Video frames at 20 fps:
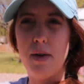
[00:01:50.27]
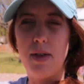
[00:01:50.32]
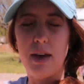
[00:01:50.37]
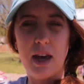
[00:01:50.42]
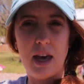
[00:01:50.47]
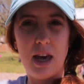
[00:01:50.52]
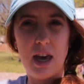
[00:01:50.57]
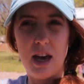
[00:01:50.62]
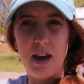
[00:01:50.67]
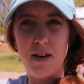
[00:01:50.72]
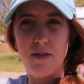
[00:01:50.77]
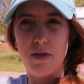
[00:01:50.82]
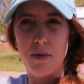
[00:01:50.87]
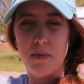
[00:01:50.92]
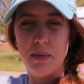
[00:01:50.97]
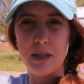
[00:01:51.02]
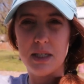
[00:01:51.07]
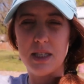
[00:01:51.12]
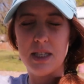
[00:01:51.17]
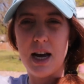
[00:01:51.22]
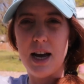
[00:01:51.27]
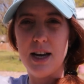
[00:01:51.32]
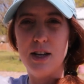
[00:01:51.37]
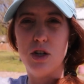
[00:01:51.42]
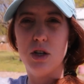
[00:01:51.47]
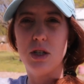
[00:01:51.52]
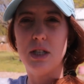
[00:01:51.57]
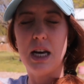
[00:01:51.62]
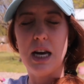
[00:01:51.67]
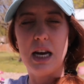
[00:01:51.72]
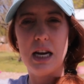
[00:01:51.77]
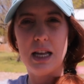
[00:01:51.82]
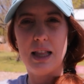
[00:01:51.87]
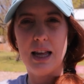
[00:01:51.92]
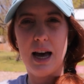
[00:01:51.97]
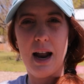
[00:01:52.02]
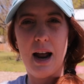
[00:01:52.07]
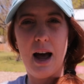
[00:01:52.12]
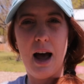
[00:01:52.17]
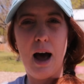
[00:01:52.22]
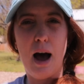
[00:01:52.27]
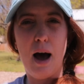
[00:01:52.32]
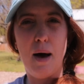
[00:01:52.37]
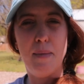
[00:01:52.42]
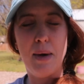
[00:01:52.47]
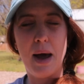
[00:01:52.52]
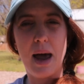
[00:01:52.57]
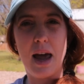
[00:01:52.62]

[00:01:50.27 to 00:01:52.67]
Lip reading: the heat from the sun just heated that up